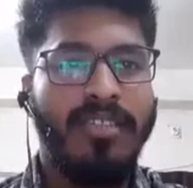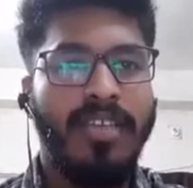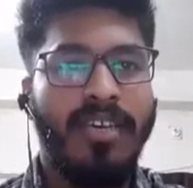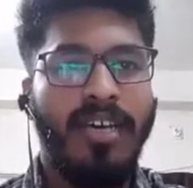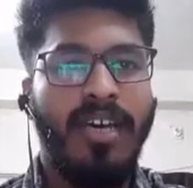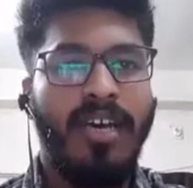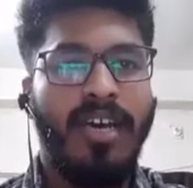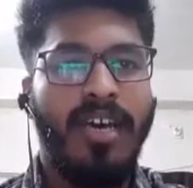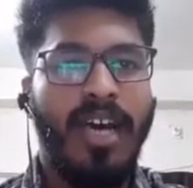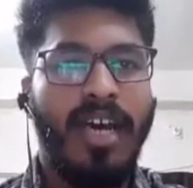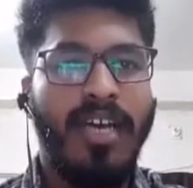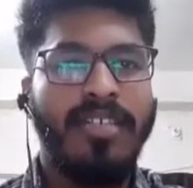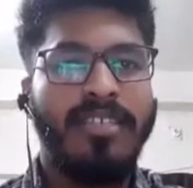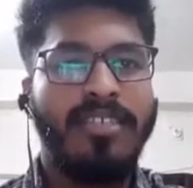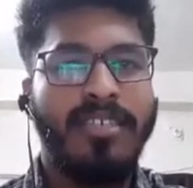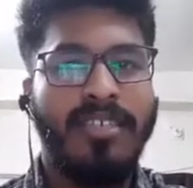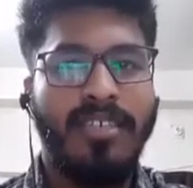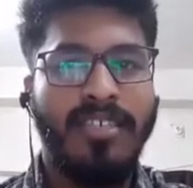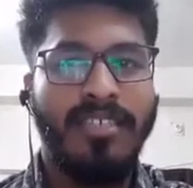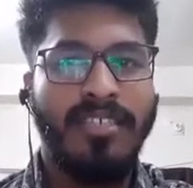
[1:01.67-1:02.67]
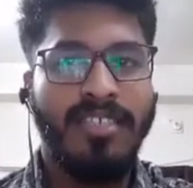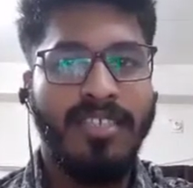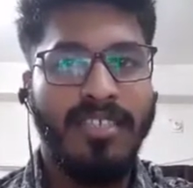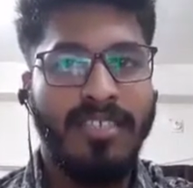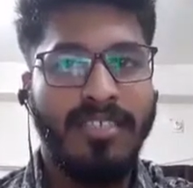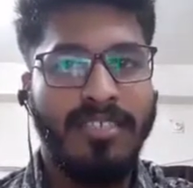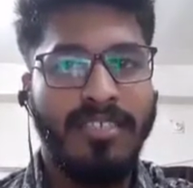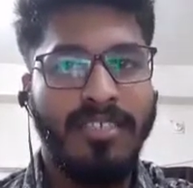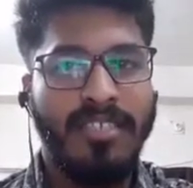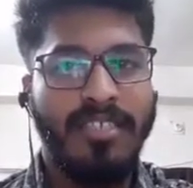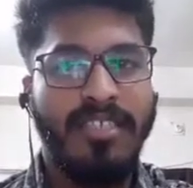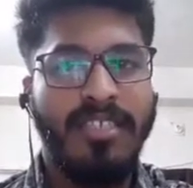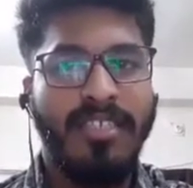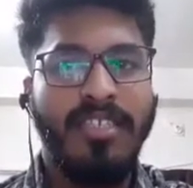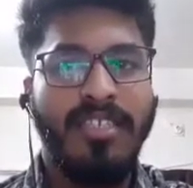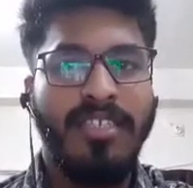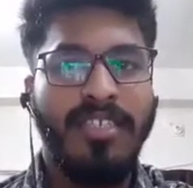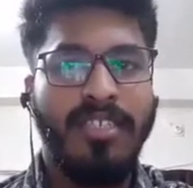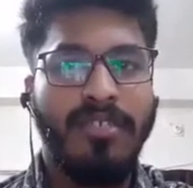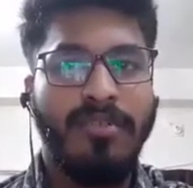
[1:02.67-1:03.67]
the ICA charging
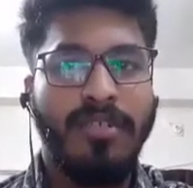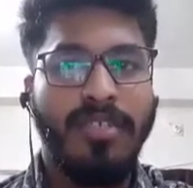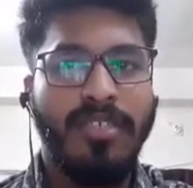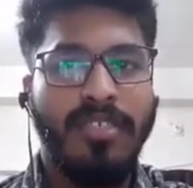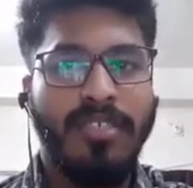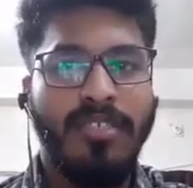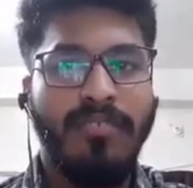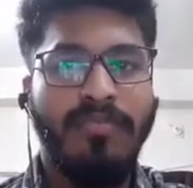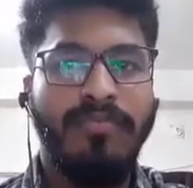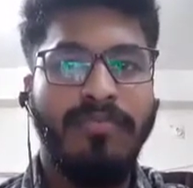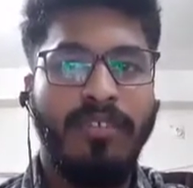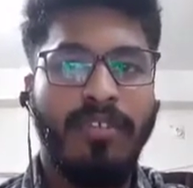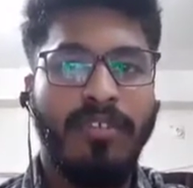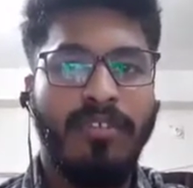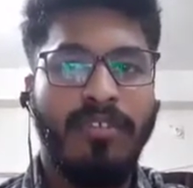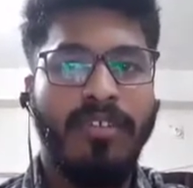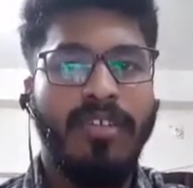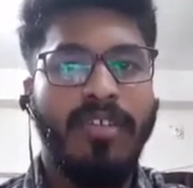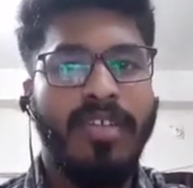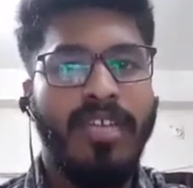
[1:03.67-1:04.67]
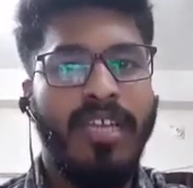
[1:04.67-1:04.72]
USA for